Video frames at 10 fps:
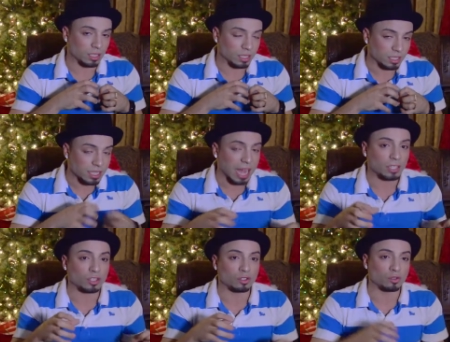decide
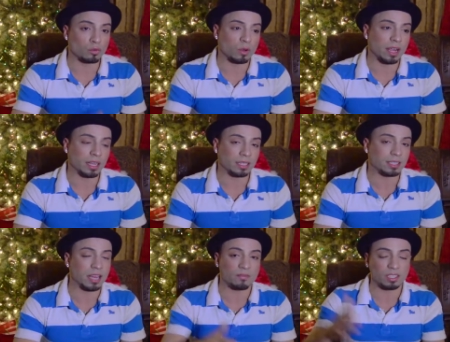to do in
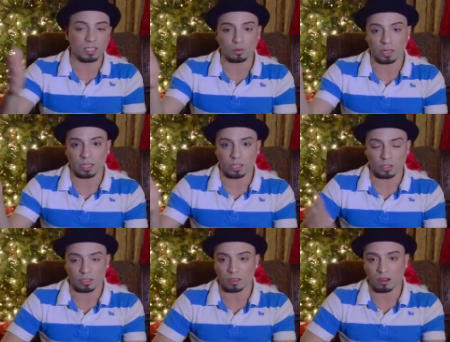10 15 20
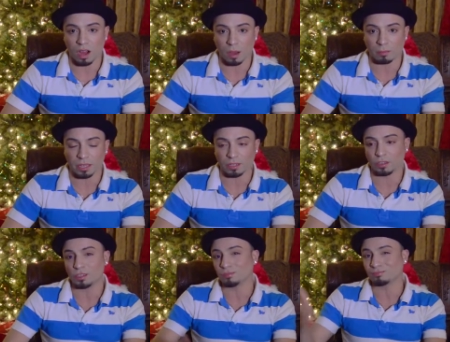years um, in
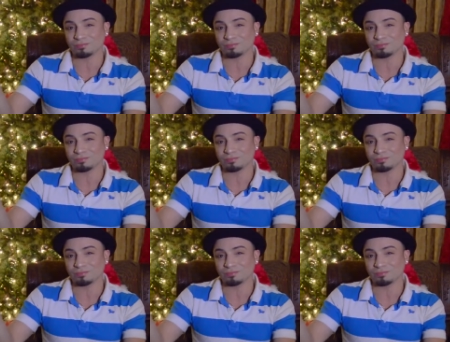your